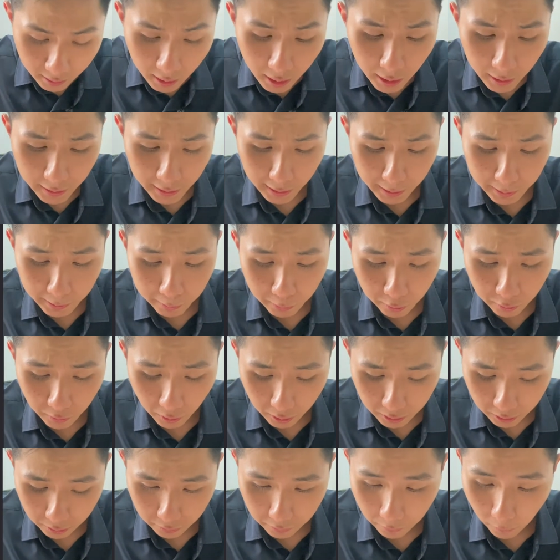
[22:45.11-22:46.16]
Let's move on
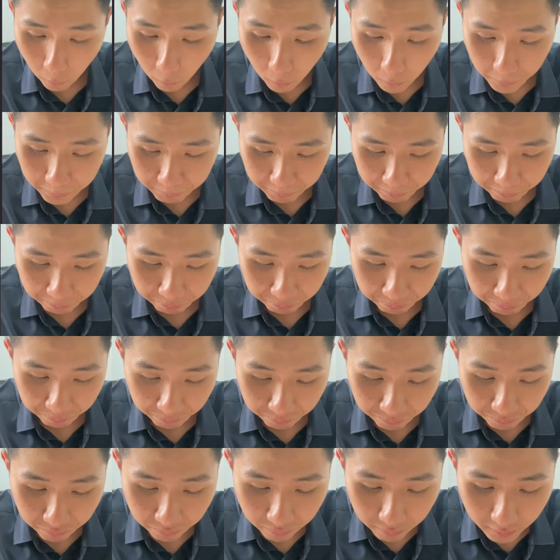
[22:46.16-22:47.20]
to 4.
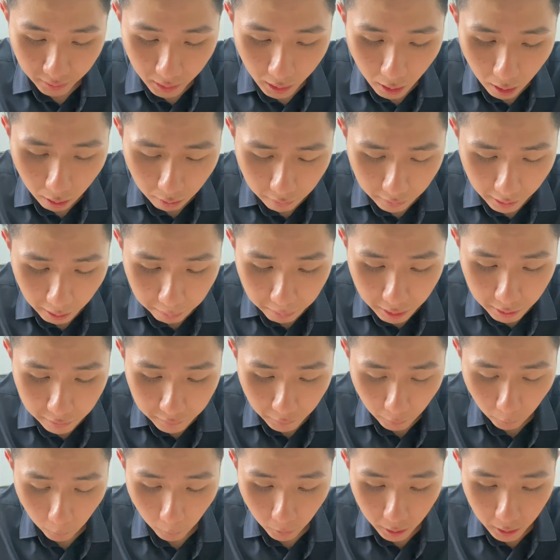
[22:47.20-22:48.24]
Number
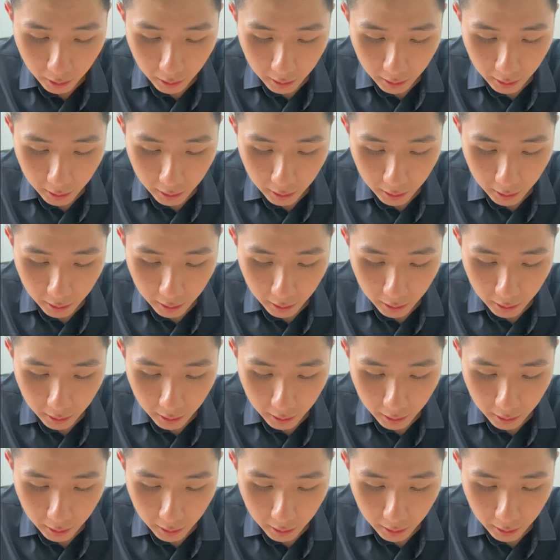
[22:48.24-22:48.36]
4.